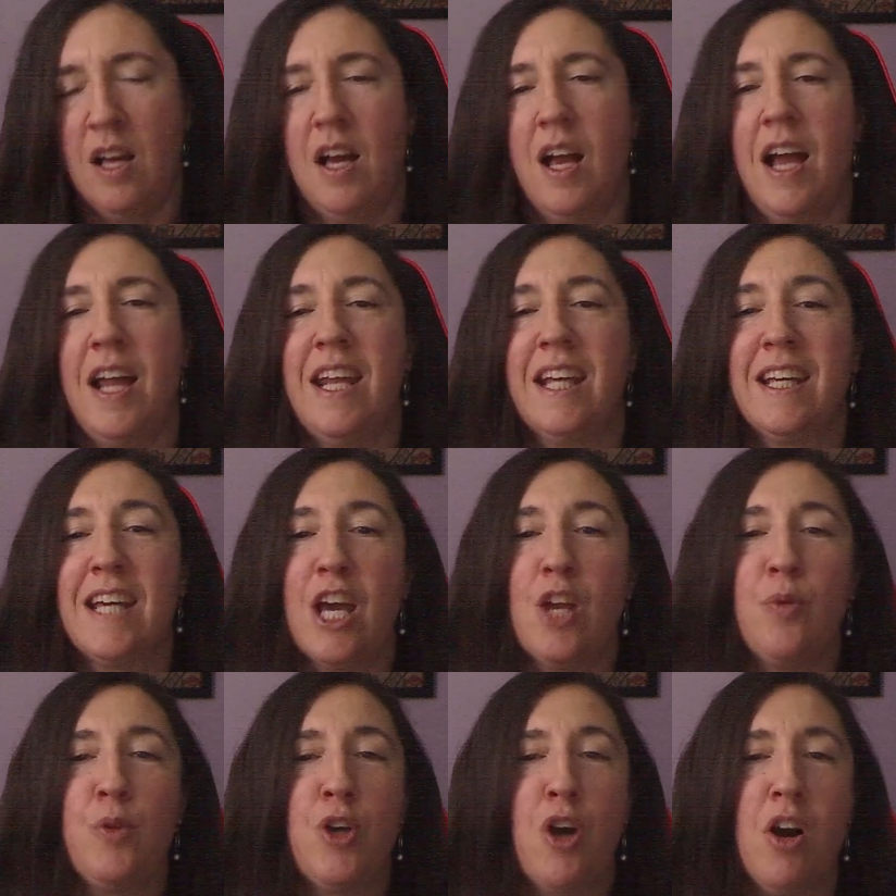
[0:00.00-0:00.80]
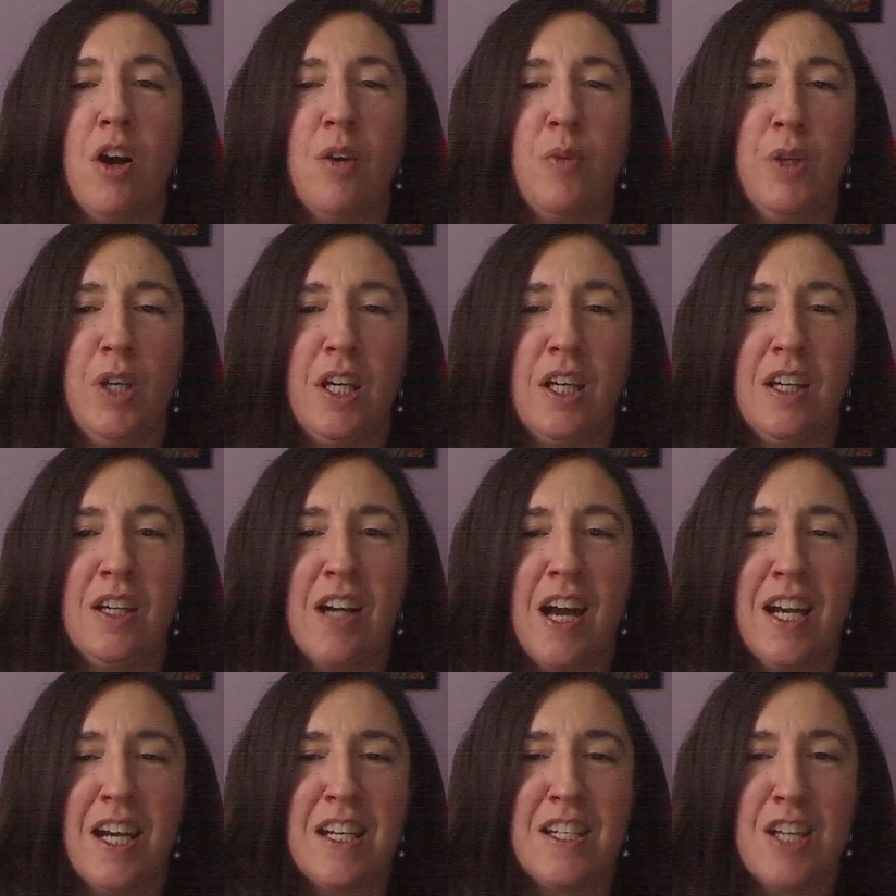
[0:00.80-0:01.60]
And again, we
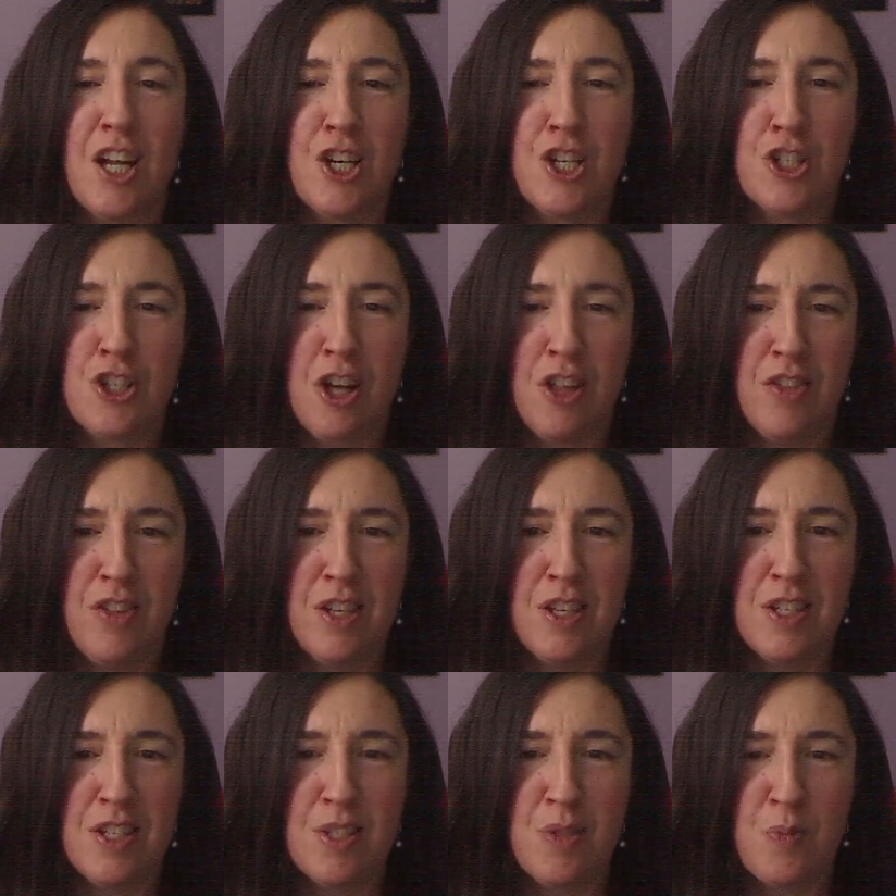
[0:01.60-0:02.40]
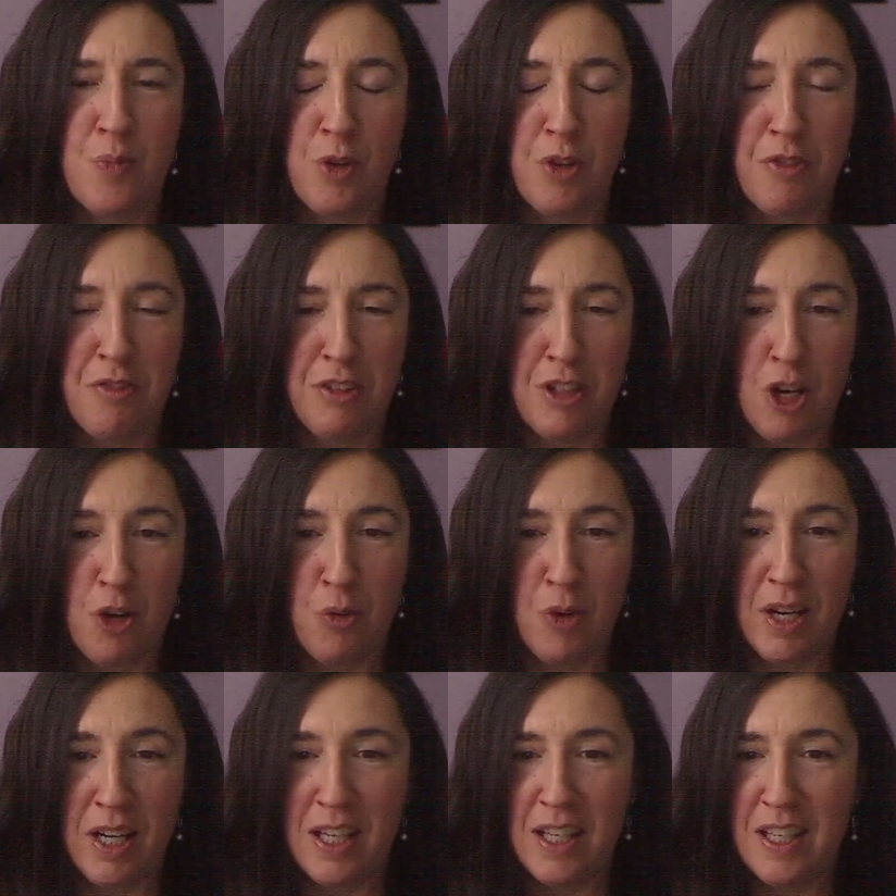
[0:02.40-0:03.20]
kind of touched on this briefly
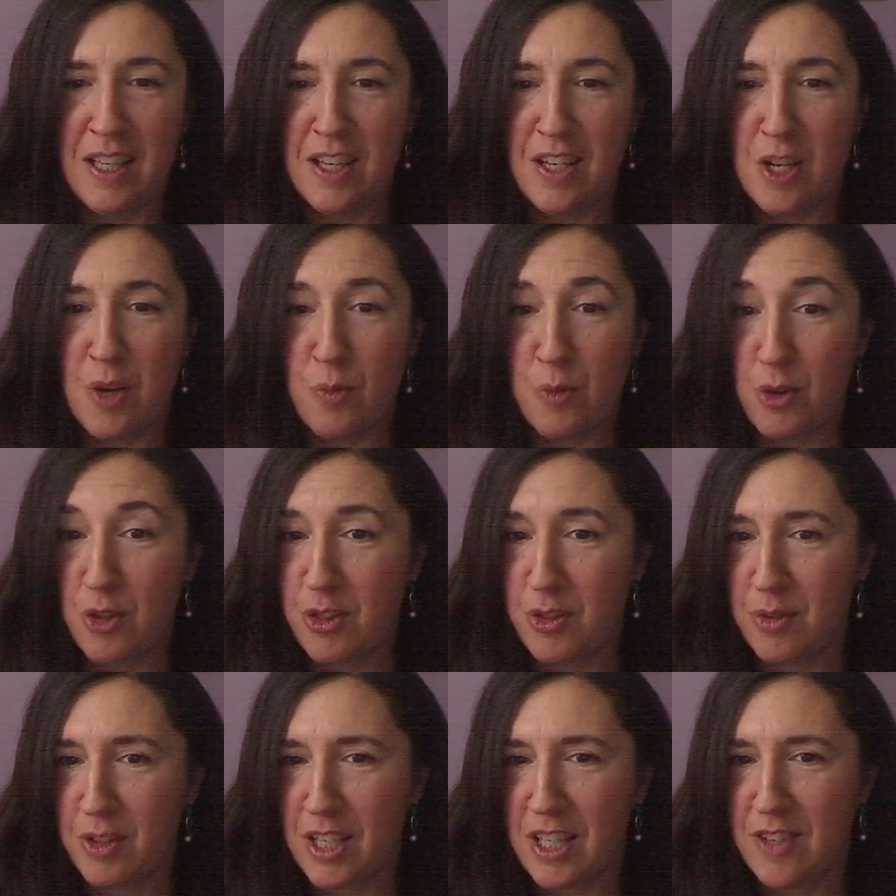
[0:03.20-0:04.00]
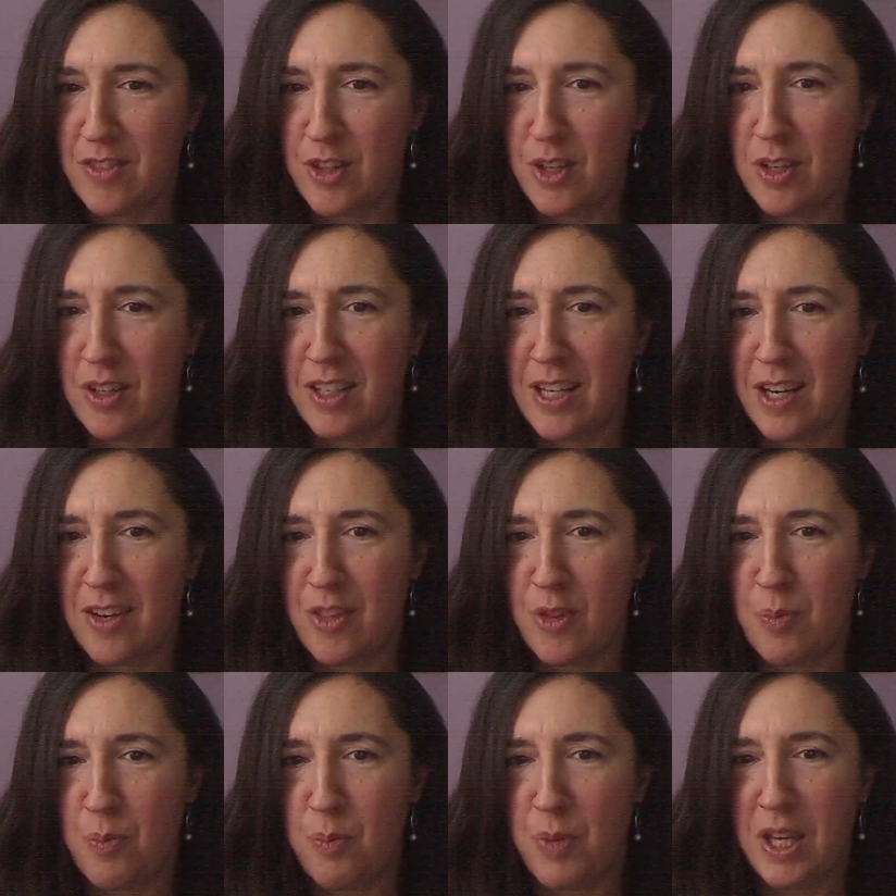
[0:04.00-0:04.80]
already. Number three of the kind of
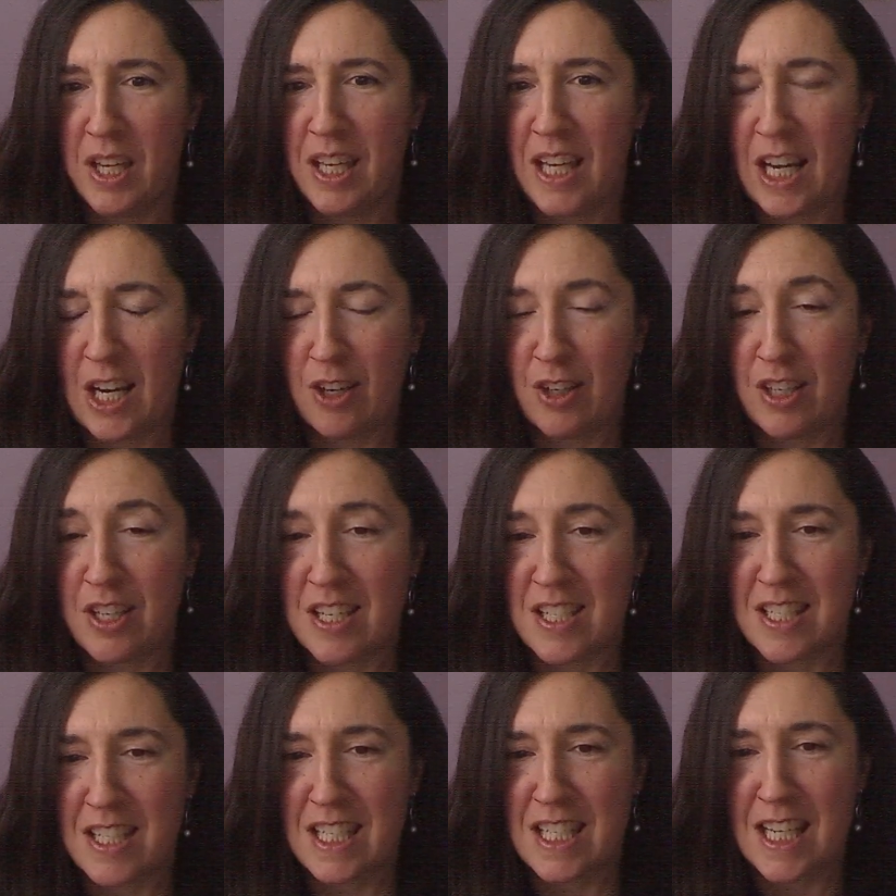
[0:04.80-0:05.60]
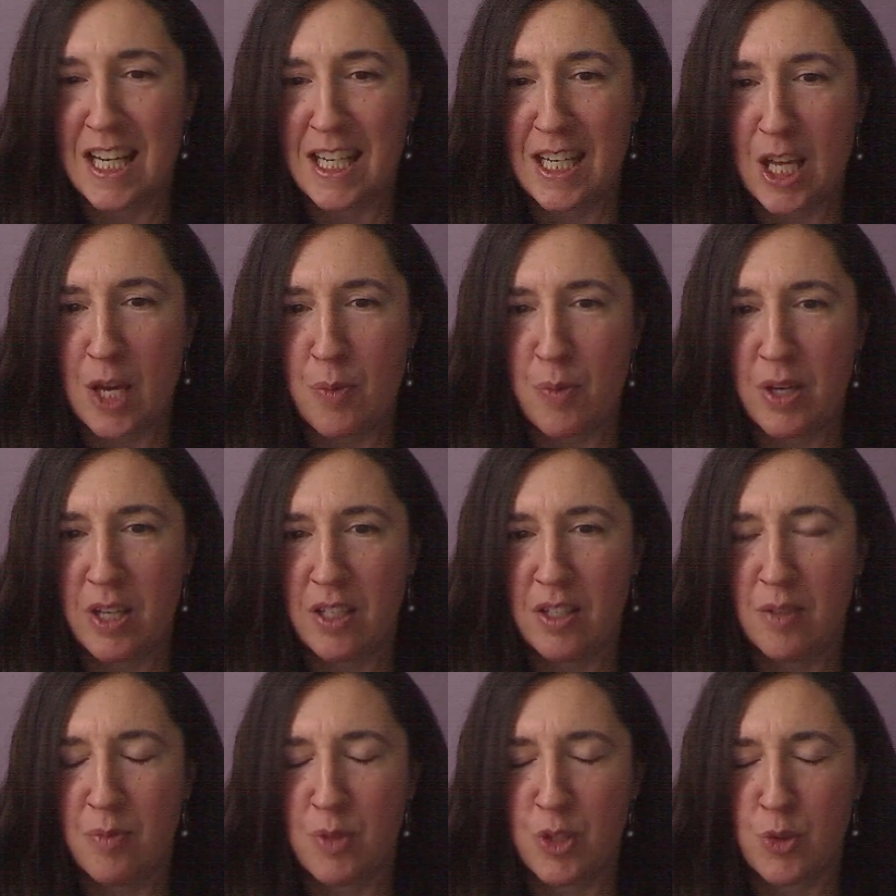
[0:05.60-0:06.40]
the big areas in the
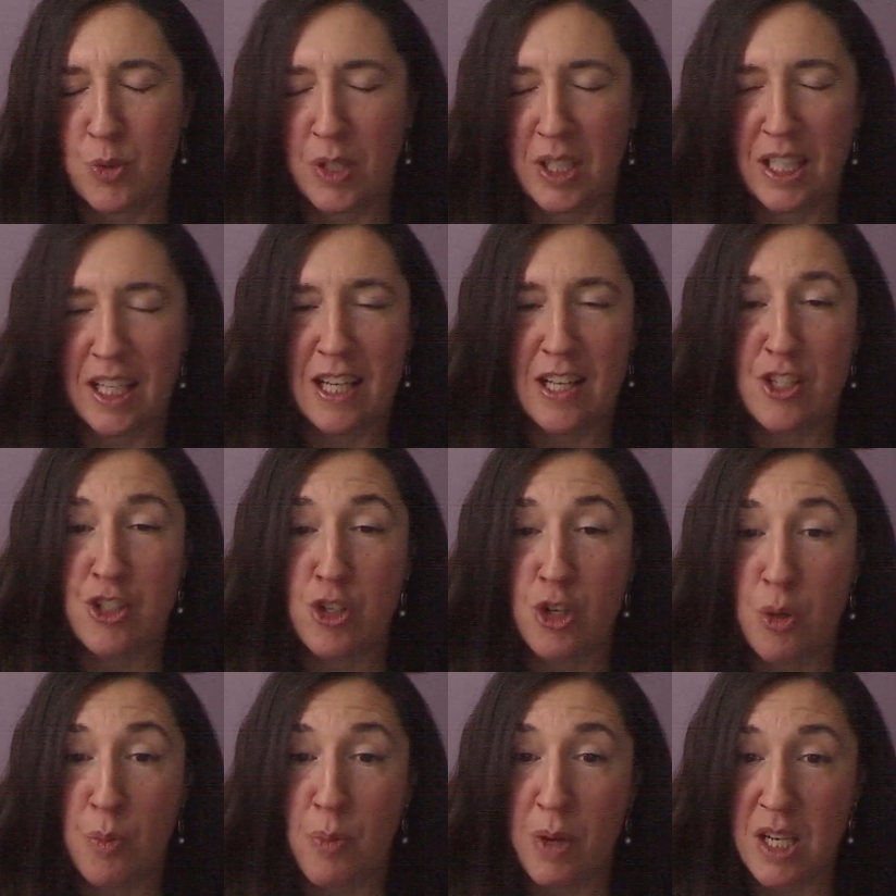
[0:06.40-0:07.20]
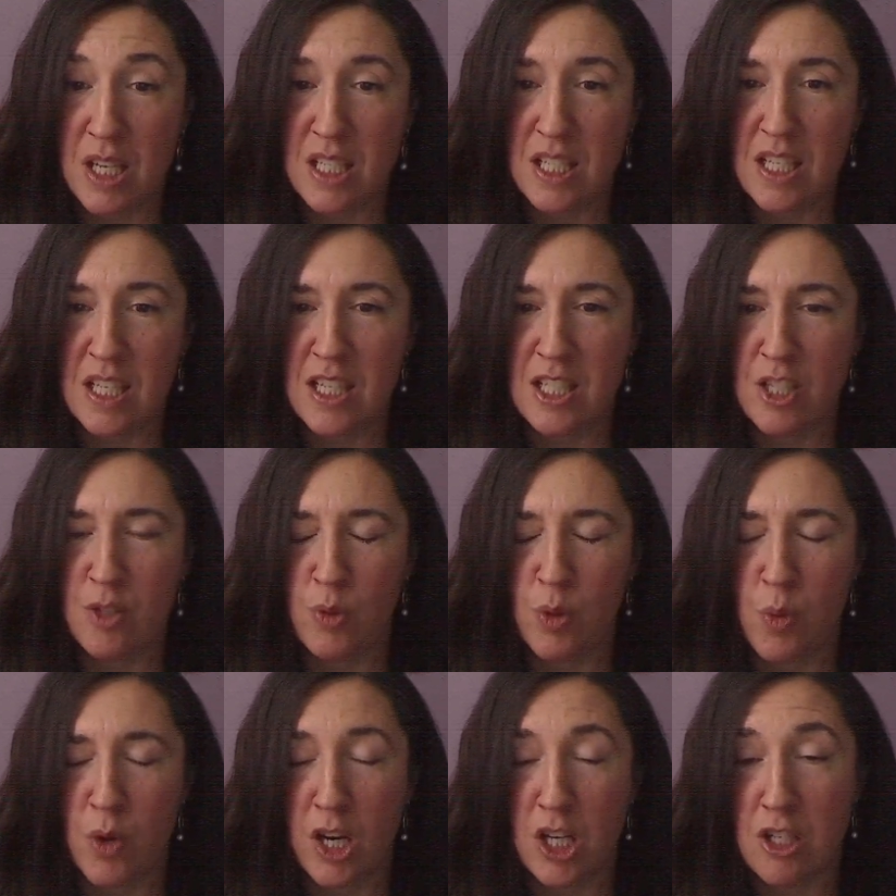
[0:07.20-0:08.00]
dynamic between Cancer and Pisces that we
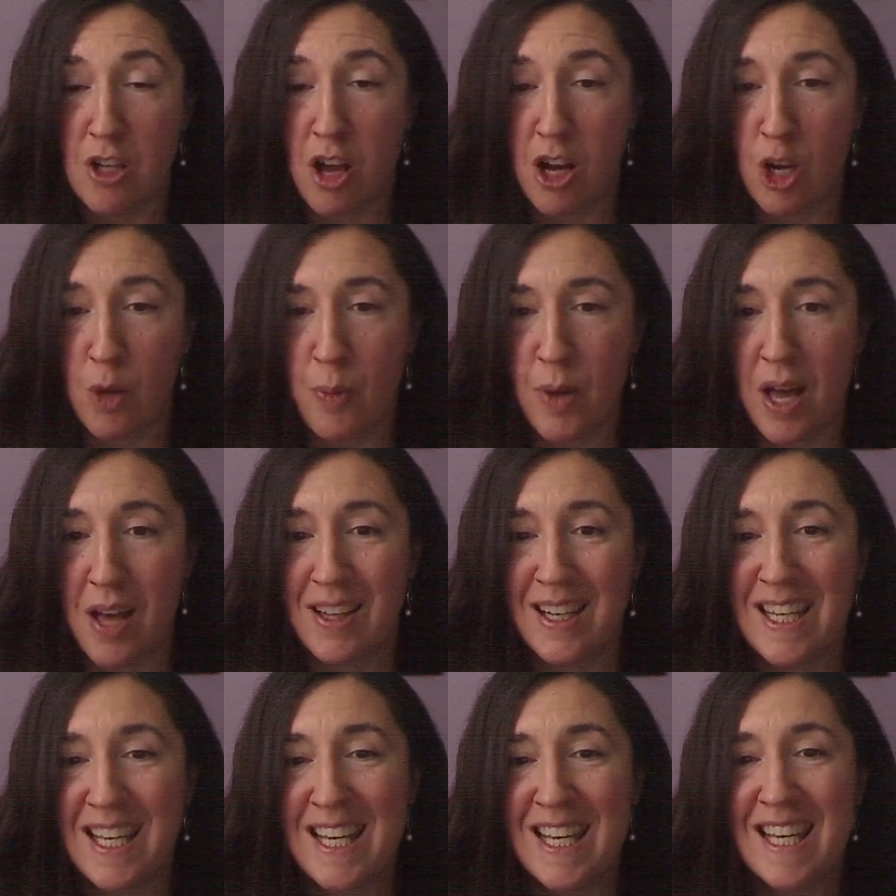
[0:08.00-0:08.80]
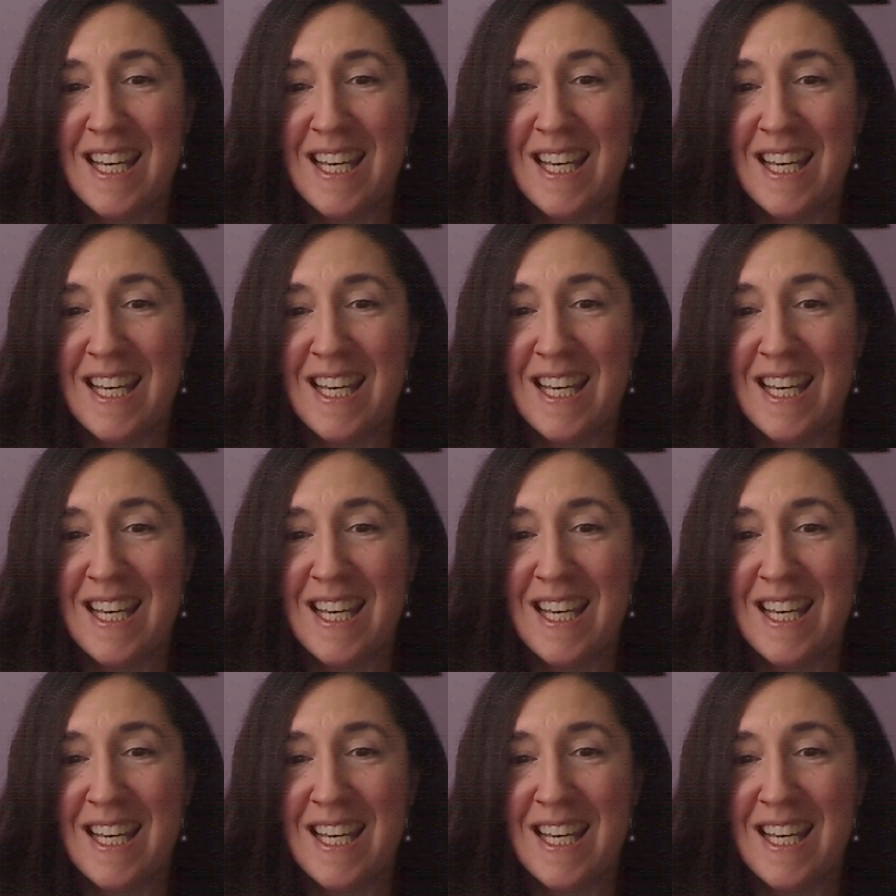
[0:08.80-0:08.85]
want to talk about.